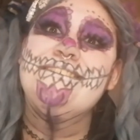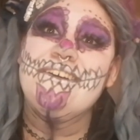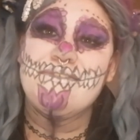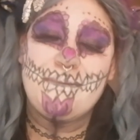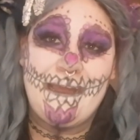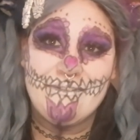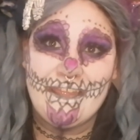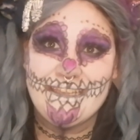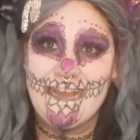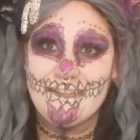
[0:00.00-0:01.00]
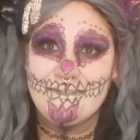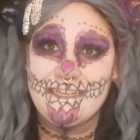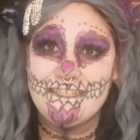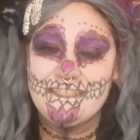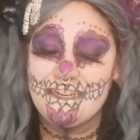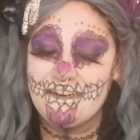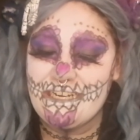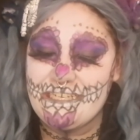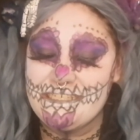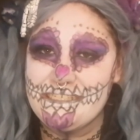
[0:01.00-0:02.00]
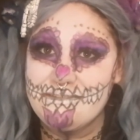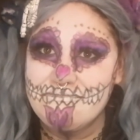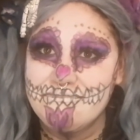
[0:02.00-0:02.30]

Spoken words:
of the Permanent Halloween series.